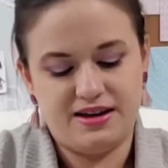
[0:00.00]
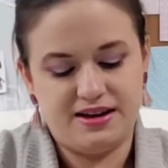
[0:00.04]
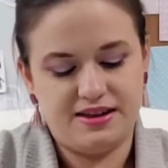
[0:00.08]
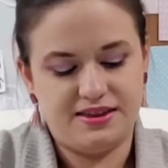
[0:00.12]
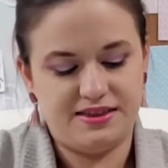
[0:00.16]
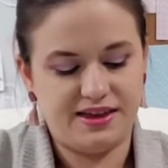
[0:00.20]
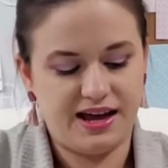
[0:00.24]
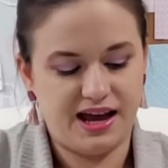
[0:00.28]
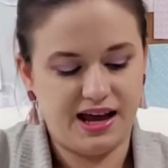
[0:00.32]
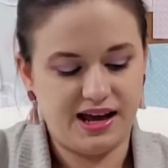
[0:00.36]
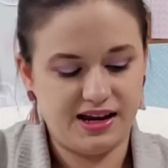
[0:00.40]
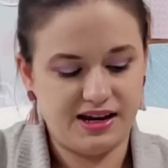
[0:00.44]

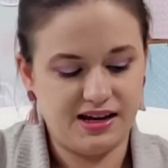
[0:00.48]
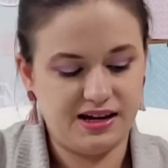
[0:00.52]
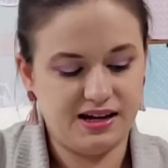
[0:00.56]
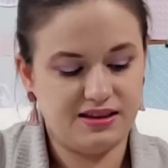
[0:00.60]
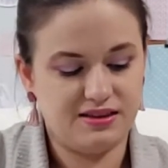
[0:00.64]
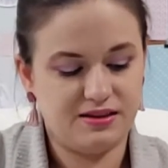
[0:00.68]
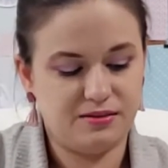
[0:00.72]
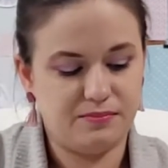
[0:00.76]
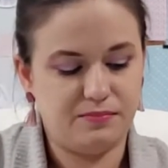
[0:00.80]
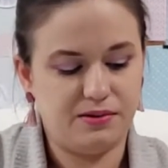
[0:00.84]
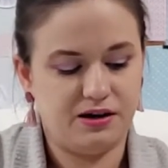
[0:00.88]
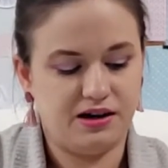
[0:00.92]
That and
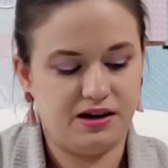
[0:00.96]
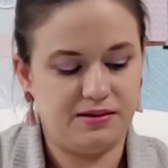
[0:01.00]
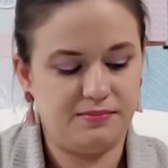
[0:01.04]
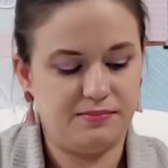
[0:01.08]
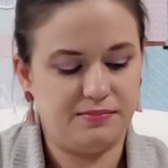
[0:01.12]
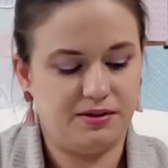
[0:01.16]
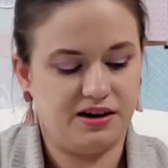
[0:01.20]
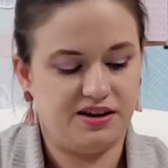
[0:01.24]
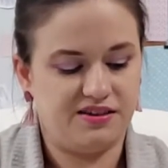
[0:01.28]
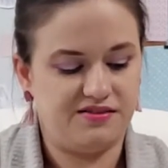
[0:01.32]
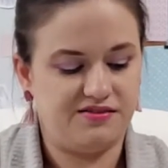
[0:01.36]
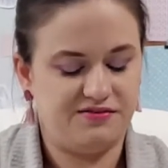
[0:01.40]
the Bon
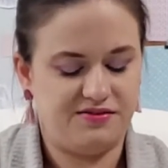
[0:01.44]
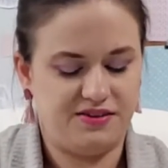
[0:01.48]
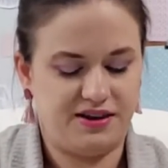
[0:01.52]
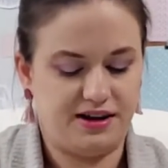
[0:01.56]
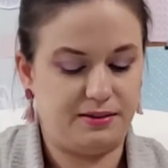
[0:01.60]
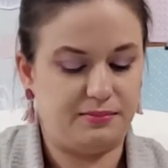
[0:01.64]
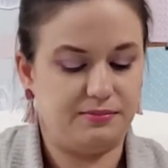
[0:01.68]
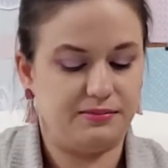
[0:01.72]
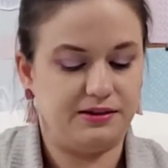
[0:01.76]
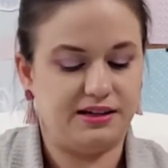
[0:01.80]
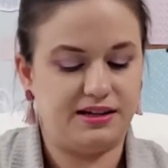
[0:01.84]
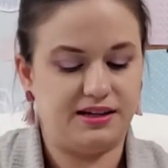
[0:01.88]
Bon
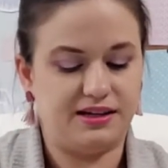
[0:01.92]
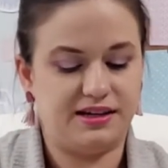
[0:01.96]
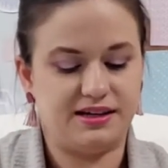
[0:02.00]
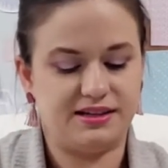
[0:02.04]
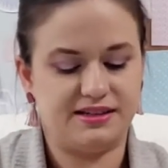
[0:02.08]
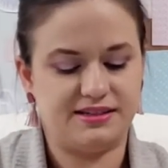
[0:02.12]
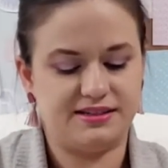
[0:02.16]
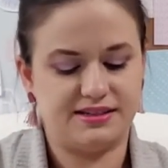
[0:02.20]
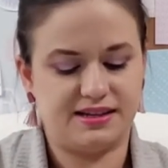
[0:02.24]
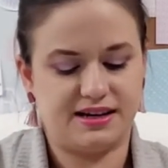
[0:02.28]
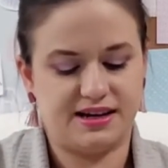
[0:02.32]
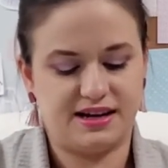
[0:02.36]
family,
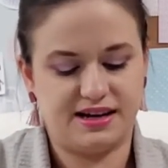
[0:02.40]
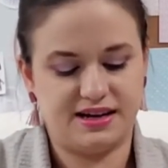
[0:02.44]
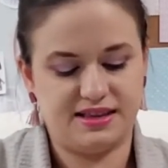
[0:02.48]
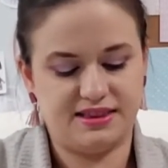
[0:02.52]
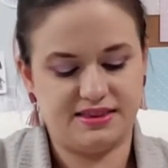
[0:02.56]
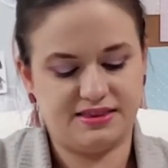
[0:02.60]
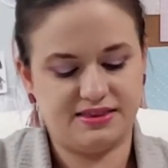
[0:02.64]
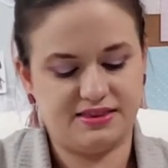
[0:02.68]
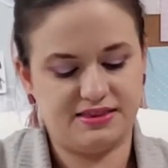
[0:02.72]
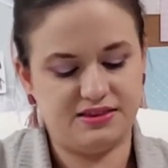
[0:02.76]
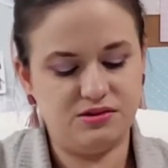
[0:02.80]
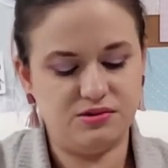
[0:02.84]
because
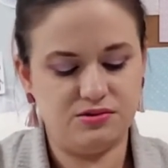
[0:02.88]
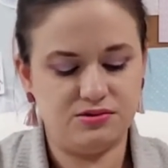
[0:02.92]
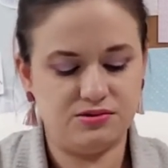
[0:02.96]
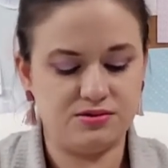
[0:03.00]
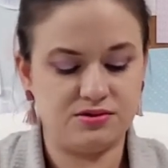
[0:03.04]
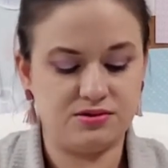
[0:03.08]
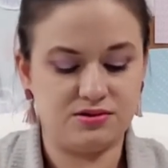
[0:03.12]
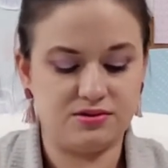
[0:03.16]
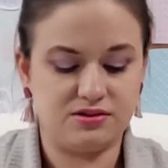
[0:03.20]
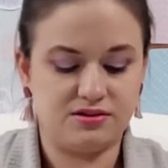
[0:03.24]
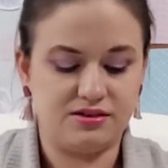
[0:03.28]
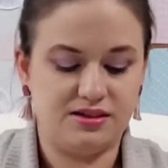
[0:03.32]

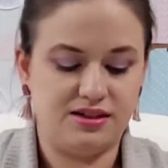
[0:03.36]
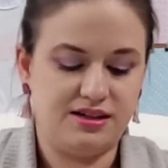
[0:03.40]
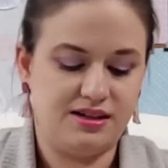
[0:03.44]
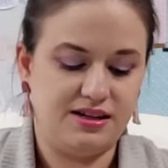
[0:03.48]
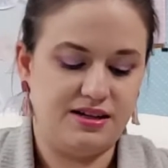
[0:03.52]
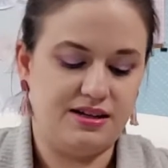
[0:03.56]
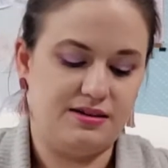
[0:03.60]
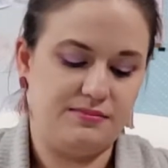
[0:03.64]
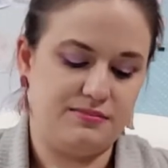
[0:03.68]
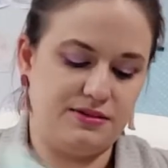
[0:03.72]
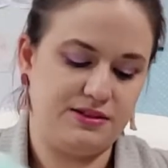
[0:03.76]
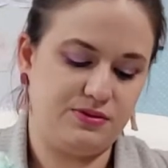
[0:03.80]
those,
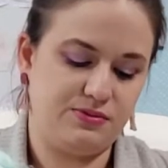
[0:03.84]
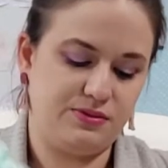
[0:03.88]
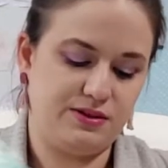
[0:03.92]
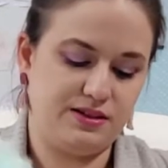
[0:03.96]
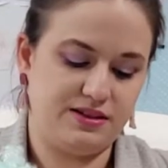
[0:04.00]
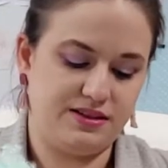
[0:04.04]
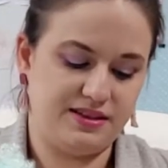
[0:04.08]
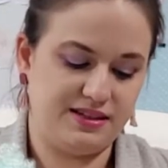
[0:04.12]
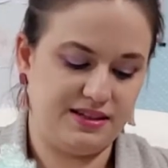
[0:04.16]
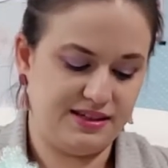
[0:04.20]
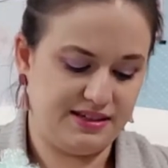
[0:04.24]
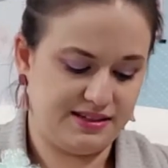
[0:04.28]

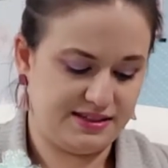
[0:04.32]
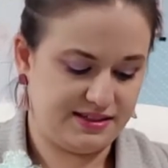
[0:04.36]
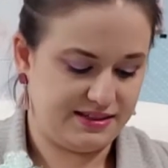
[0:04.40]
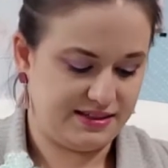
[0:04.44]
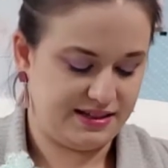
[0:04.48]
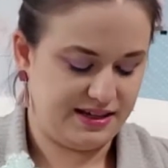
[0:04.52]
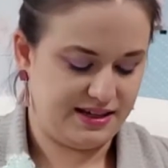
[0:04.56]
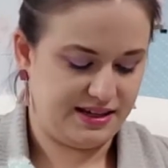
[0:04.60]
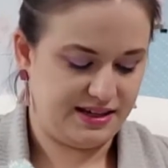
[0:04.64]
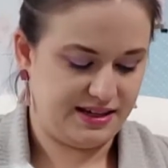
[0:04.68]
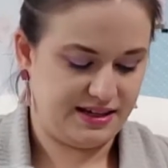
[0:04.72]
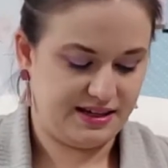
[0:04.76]
between this
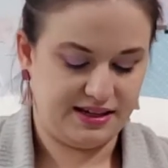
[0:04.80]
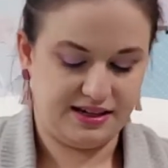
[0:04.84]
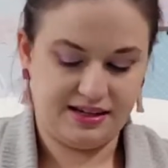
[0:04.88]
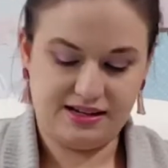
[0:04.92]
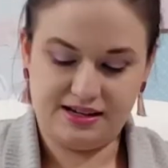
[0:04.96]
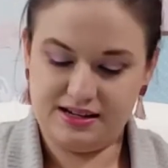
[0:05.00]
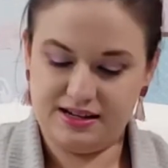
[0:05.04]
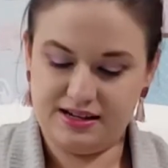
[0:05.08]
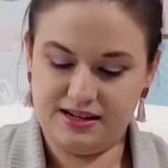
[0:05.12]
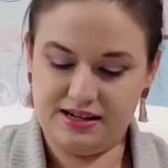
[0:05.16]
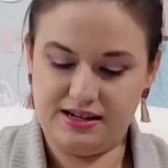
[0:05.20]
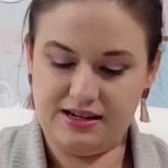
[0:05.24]
and
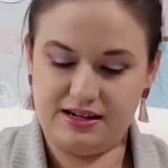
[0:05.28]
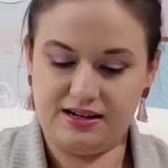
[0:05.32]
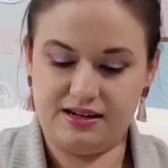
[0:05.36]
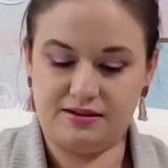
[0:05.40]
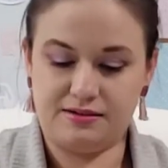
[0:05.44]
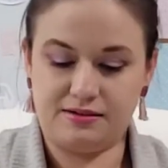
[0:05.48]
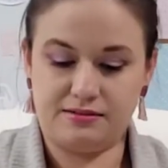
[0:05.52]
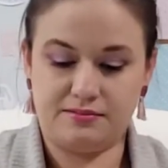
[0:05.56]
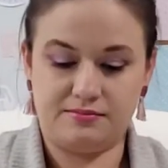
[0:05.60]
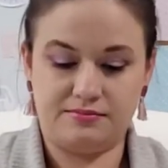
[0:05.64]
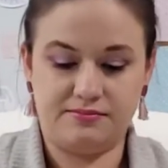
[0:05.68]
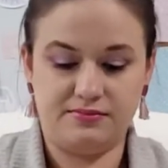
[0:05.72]

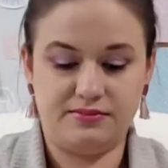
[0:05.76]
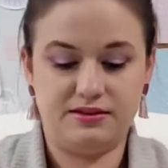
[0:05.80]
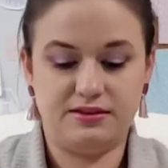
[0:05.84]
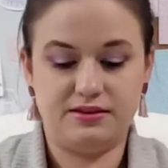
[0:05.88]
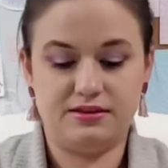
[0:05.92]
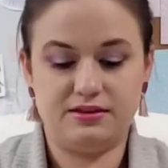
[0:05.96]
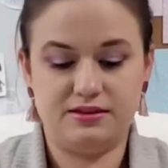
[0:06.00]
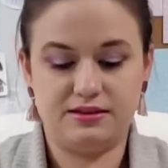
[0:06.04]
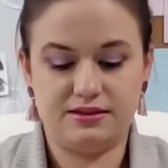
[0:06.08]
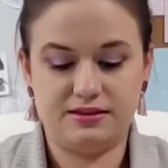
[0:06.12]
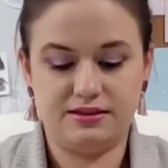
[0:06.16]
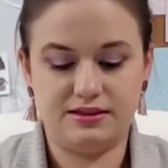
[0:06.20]

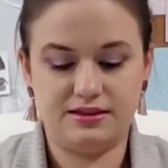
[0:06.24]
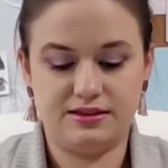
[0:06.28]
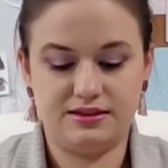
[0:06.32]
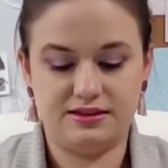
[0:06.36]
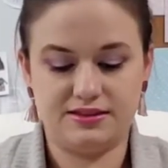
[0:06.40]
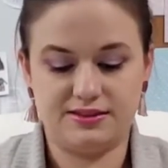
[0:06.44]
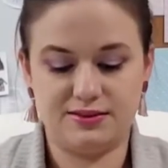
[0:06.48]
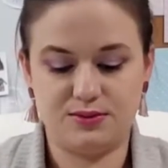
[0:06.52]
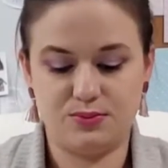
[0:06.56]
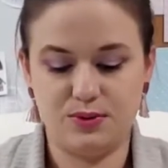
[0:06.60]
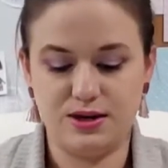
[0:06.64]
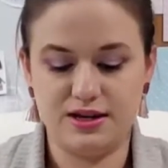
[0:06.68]
the
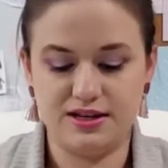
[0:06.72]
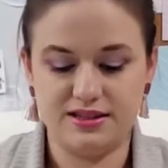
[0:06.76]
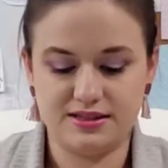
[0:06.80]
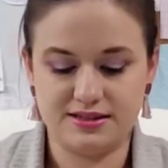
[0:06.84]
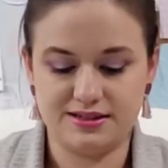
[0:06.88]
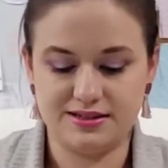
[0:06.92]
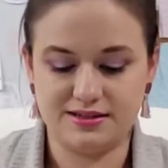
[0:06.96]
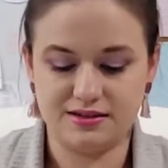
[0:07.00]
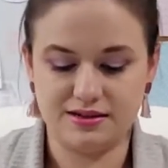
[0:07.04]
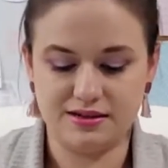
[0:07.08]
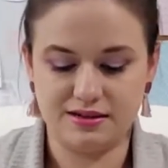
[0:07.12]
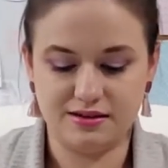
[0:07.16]
Sweets
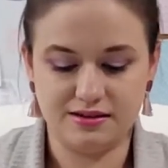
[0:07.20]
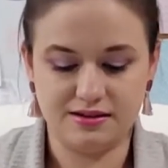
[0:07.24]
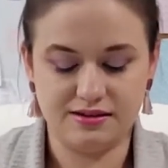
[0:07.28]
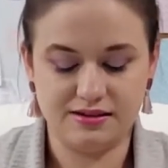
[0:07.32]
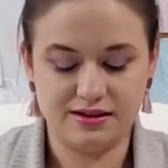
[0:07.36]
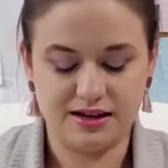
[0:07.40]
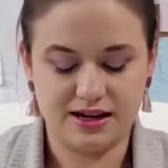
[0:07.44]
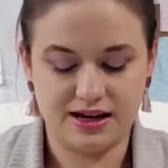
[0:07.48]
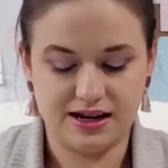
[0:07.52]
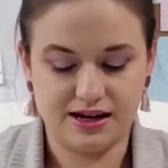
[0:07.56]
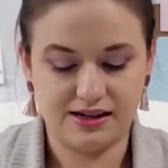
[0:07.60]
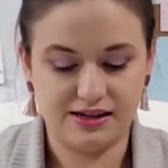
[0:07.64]

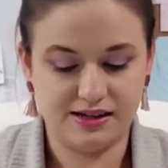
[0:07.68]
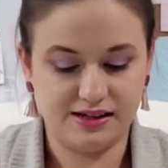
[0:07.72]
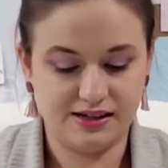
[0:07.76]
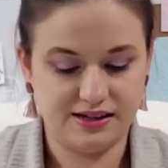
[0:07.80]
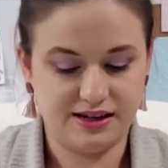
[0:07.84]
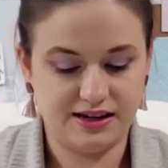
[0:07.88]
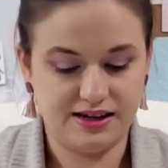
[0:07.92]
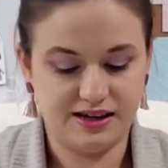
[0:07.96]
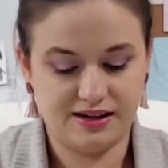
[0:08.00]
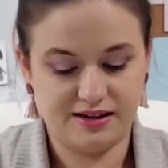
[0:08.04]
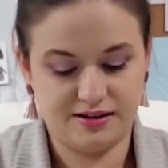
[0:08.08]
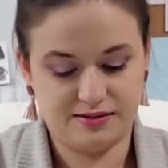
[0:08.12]
doll, I
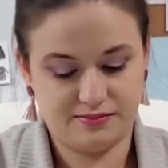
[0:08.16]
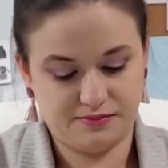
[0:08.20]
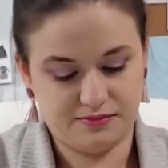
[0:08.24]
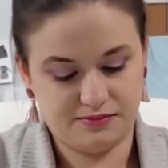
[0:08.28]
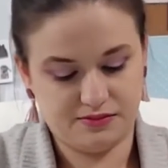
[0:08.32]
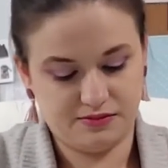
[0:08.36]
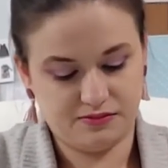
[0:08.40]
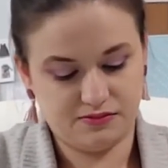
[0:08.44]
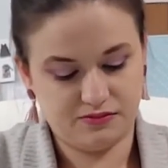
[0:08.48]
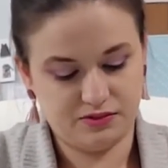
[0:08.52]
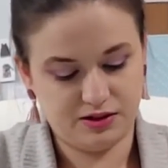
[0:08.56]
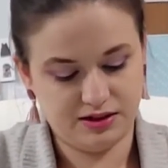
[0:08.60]
am
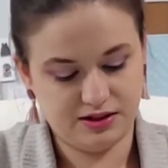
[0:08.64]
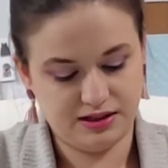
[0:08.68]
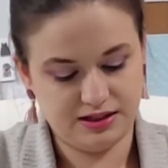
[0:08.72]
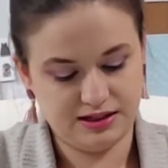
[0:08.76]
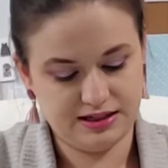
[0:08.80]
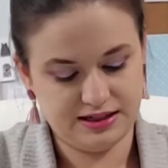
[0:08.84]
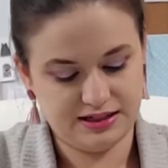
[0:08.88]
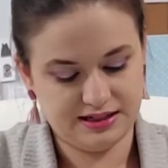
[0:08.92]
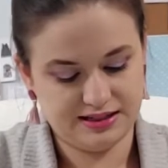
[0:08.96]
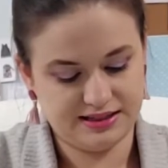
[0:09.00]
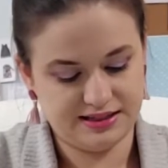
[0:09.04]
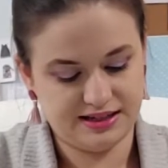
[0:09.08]
really
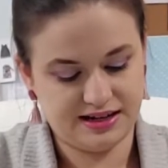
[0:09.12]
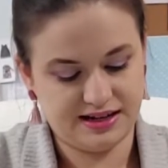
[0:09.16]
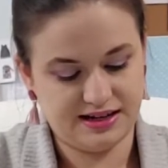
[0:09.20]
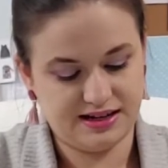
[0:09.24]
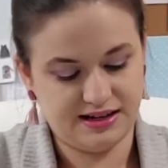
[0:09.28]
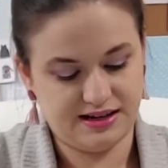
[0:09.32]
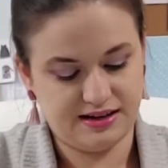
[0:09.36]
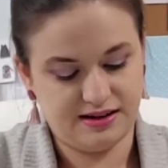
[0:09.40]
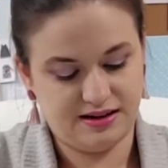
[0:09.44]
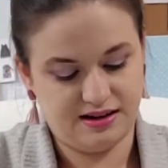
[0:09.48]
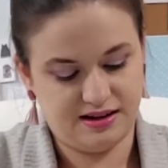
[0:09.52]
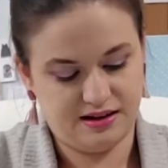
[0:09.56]

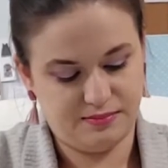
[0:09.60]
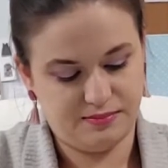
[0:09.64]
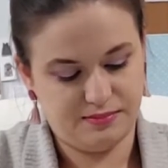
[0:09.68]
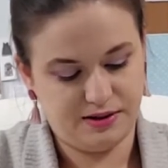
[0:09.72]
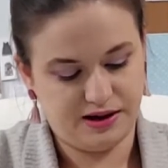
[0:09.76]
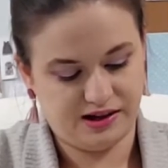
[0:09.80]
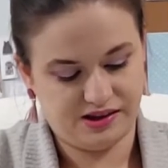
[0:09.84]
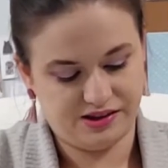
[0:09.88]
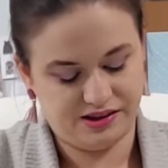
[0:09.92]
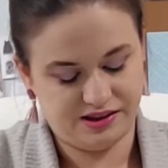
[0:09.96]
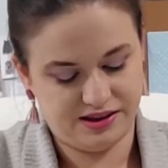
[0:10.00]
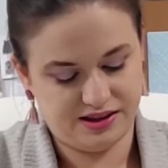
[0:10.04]
excited
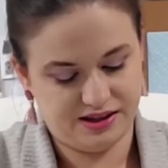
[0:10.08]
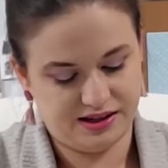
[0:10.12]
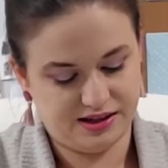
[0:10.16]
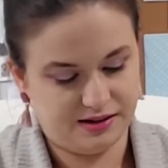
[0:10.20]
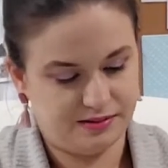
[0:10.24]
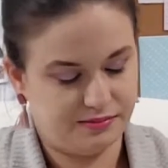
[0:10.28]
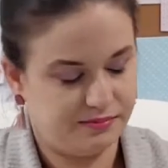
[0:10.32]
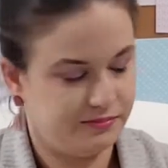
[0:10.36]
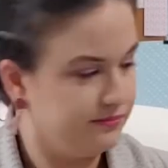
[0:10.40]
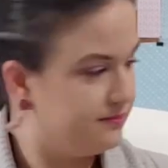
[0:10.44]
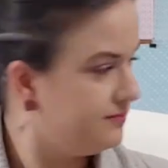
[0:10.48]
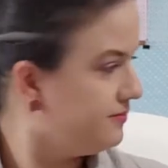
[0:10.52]
about
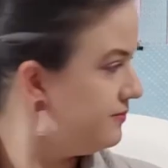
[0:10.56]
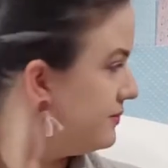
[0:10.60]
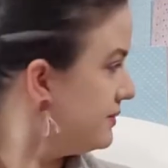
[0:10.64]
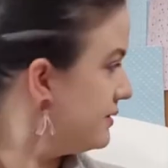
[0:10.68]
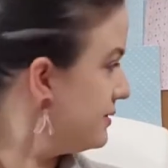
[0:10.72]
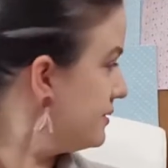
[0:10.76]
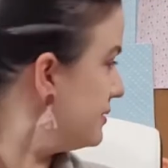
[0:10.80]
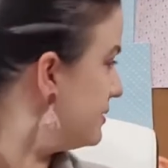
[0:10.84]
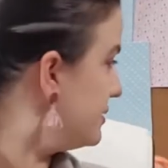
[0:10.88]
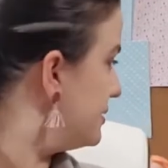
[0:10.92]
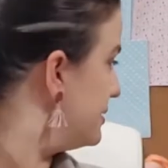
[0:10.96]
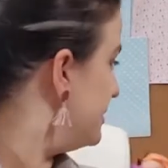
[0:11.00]
them.
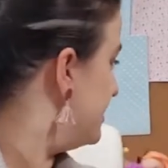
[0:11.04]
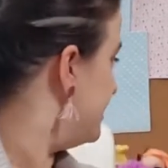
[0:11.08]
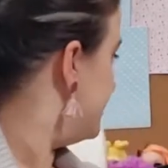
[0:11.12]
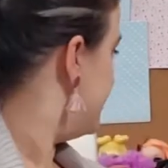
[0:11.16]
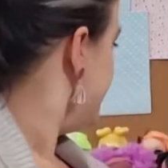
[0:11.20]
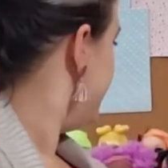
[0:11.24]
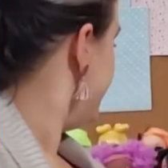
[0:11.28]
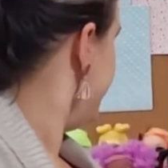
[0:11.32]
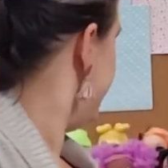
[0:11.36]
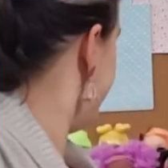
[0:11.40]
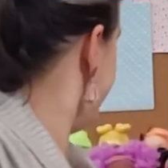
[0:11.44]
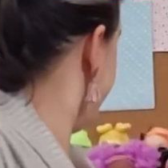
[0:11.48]

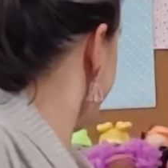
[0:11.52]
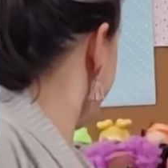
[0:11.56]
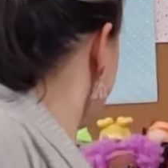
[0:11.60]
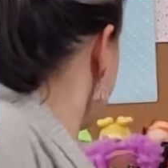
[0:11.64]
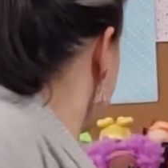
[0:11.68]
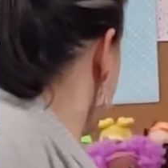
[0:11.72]
Let me bring